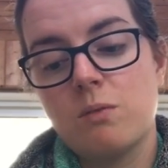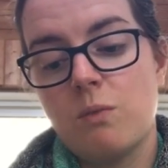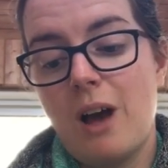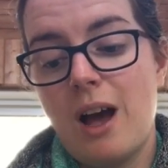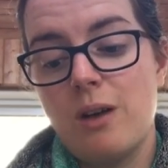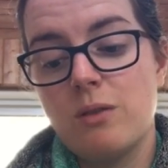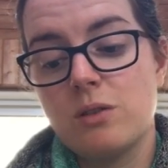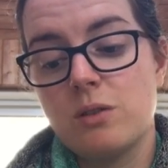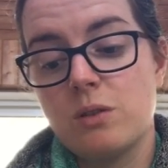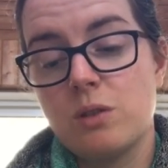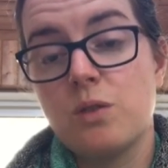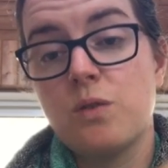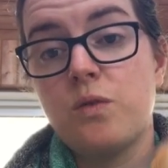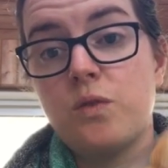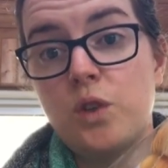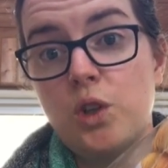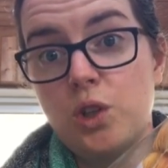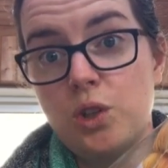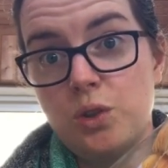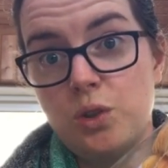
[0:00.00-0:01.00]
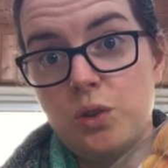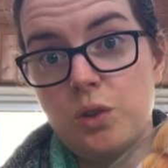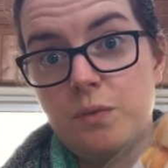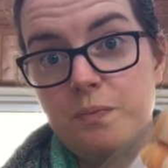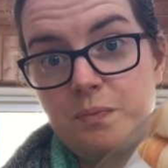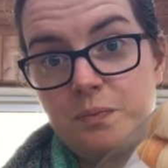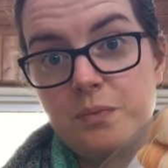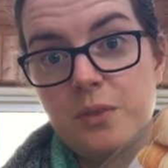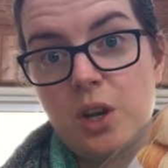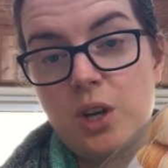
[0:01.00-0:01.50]
Wow, so it's a full
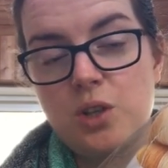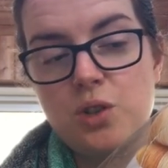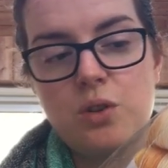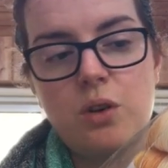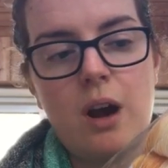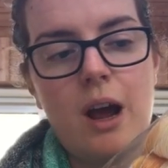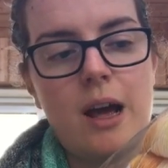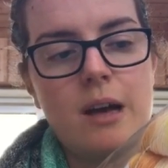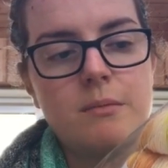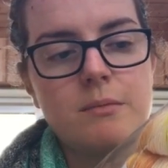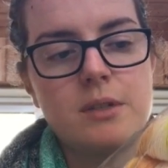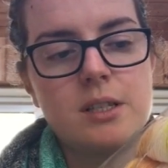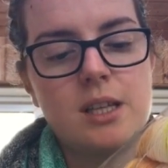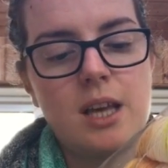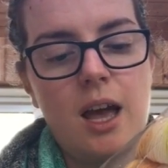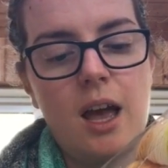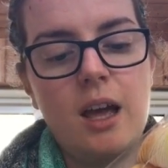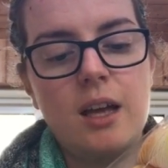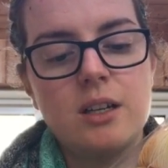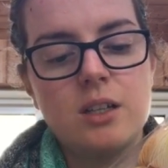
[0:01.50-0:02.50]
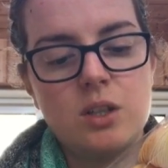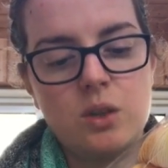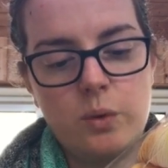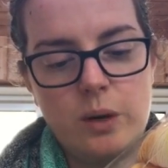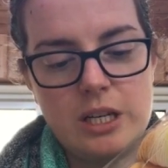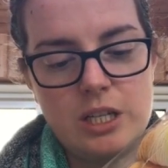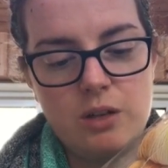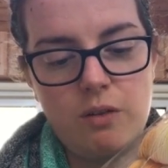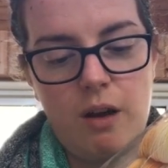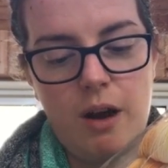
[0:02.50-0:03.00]
100 grams and
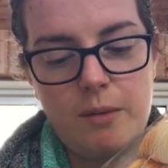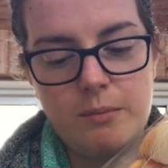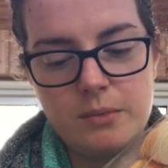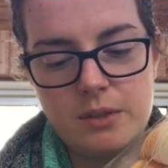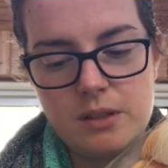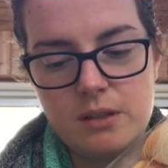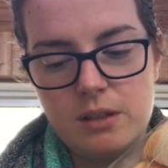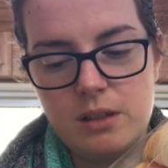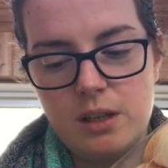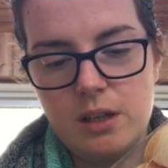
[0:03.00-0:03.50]
20 grams.